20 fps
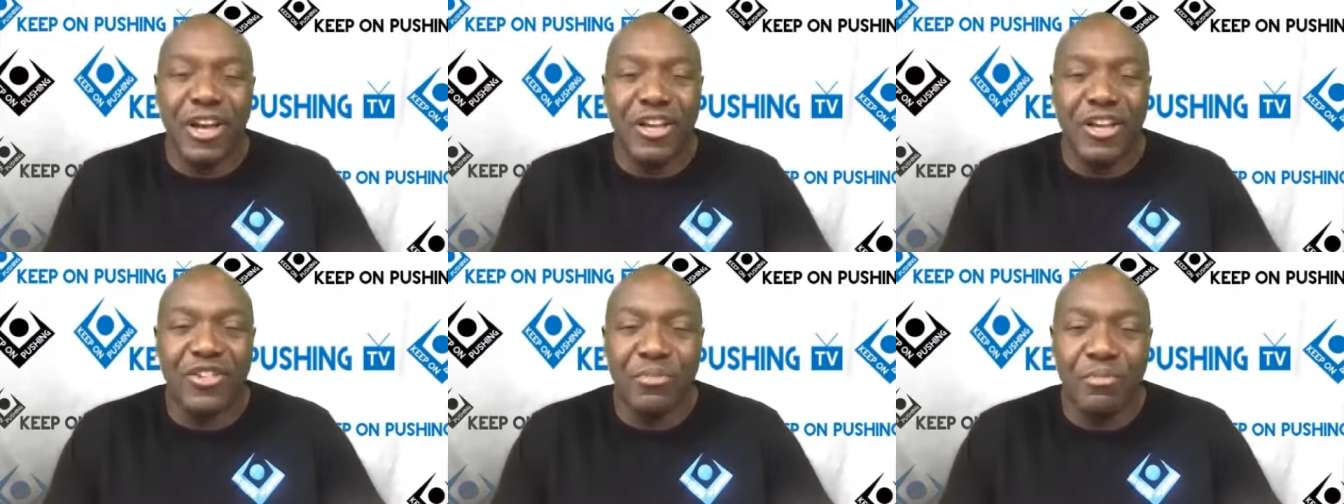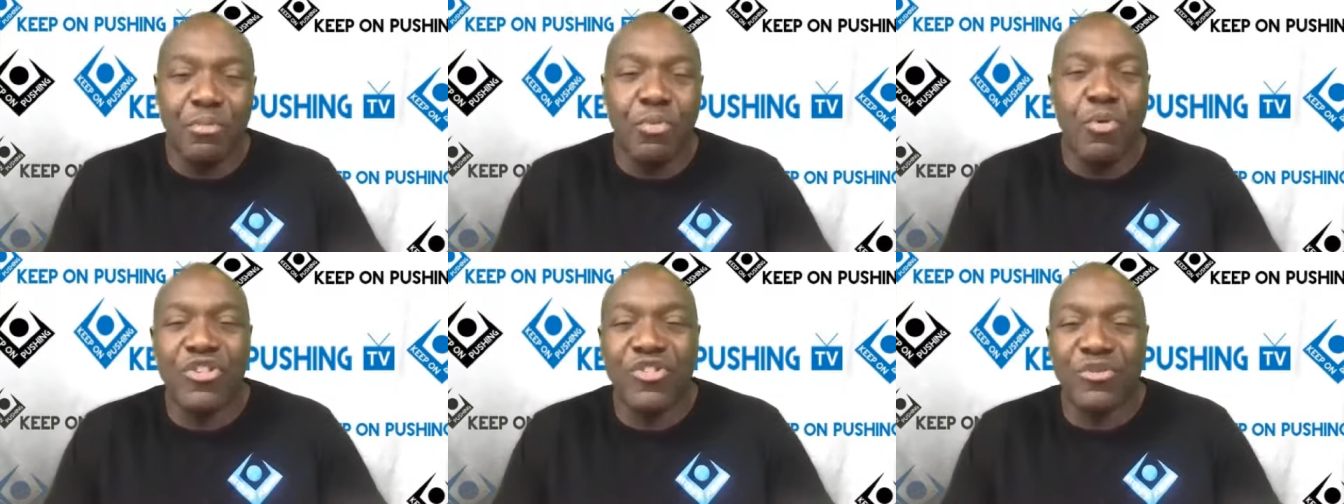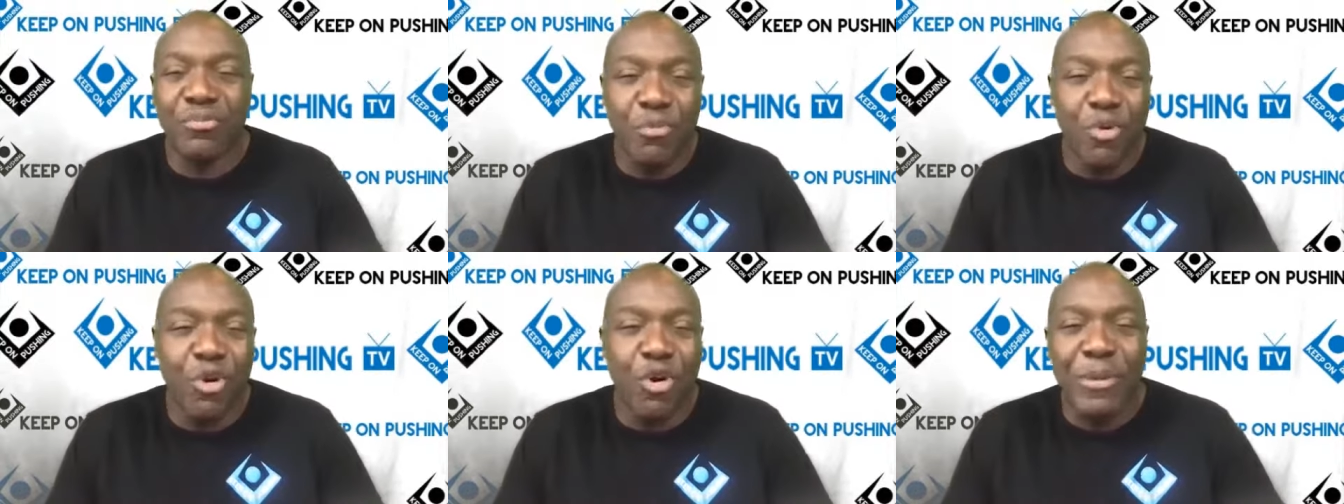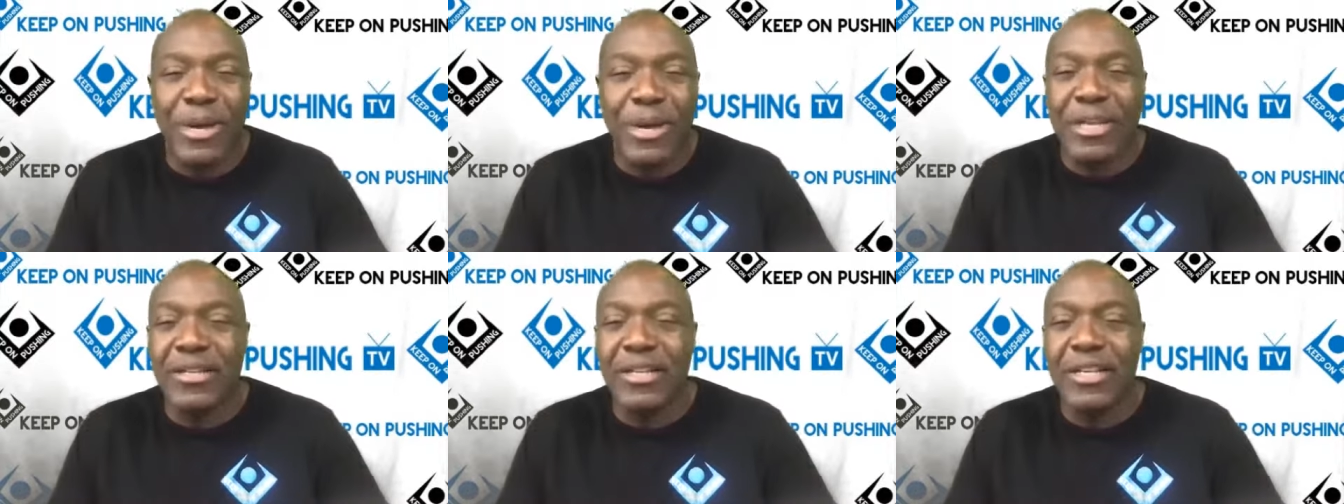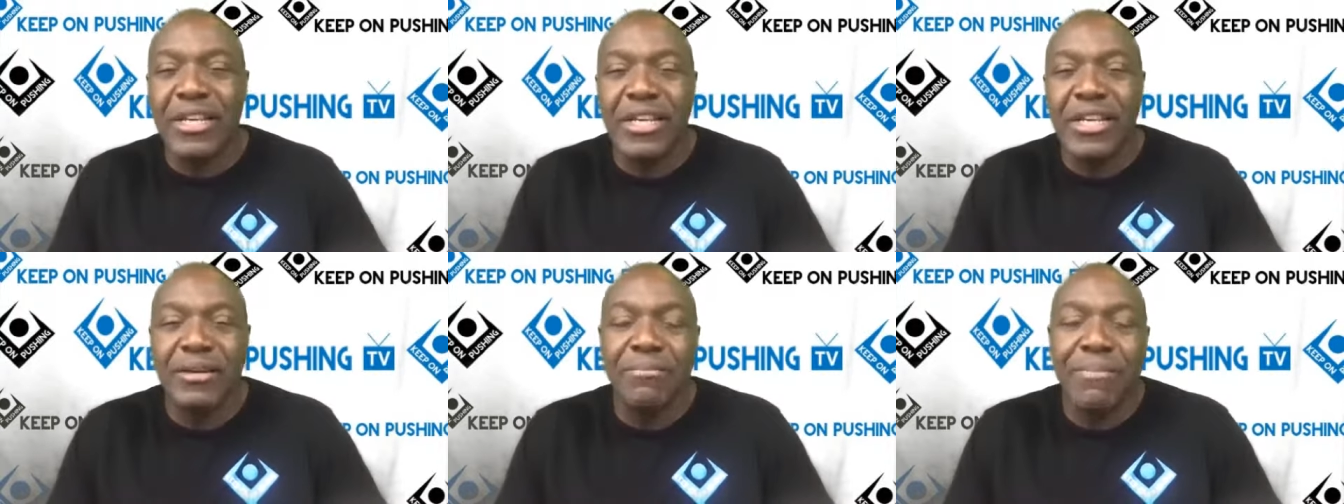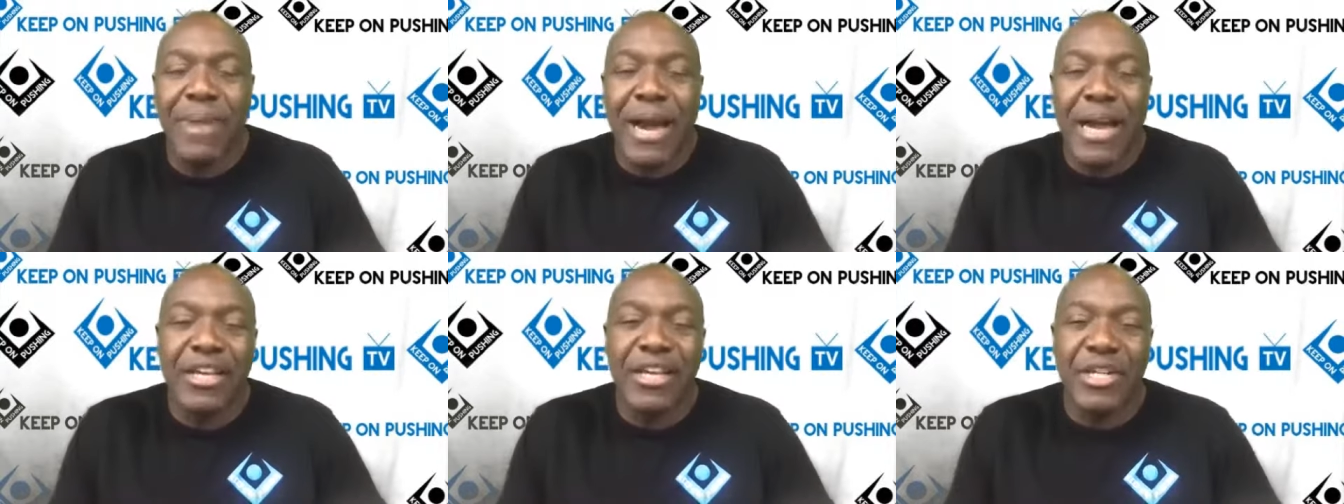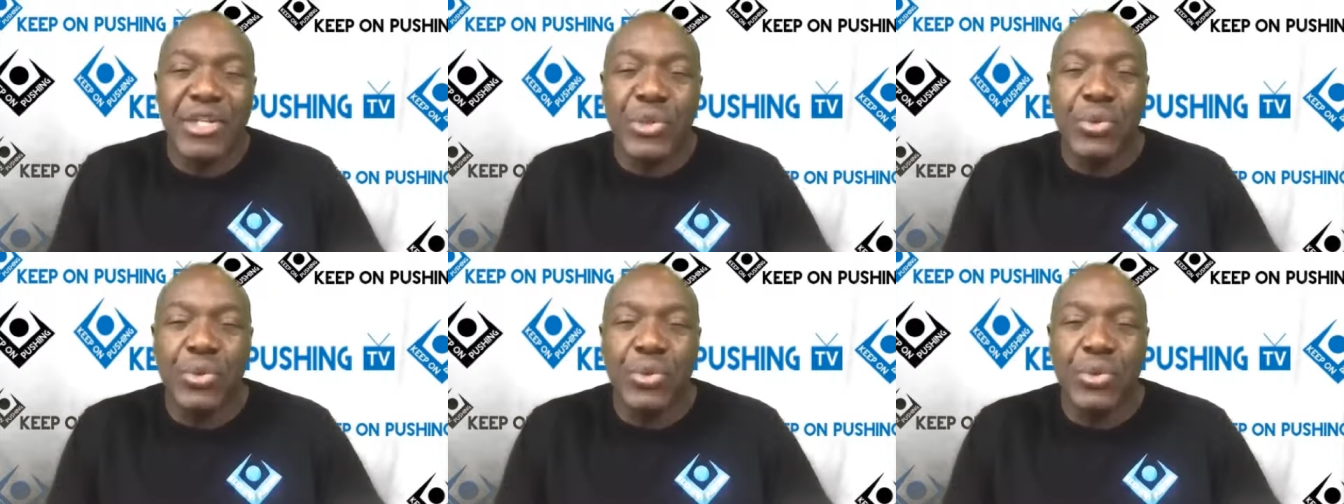sports moments. Back in